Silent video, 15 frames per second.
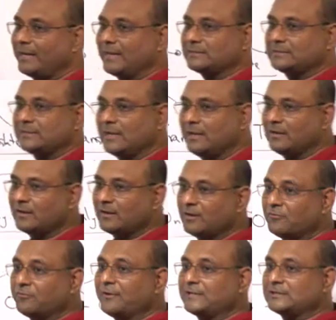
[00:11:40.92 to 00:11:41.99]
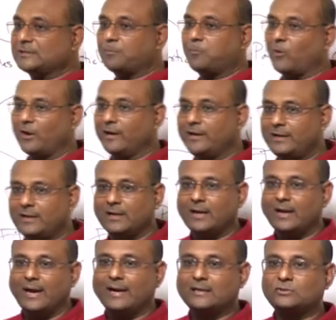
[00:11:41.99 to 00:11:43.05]
as the fixed point.
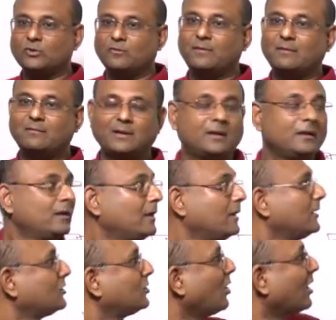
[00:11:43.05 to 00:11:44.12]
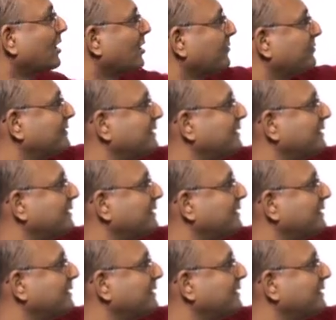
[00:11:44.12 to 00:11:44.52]
And so we will talk of